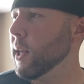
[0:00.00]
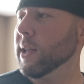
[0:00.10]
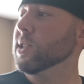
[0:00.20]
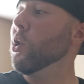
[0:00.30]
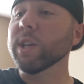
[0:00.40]

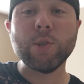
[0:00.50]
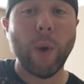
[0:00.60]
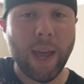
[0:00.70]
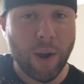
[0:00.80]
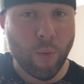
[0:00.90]
Let's go this
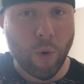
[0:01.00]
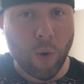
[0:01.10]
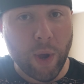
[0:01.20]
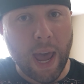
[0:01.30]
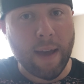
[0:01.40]
way where
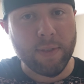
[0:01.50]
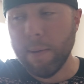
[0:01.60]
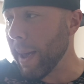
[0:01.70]
we have the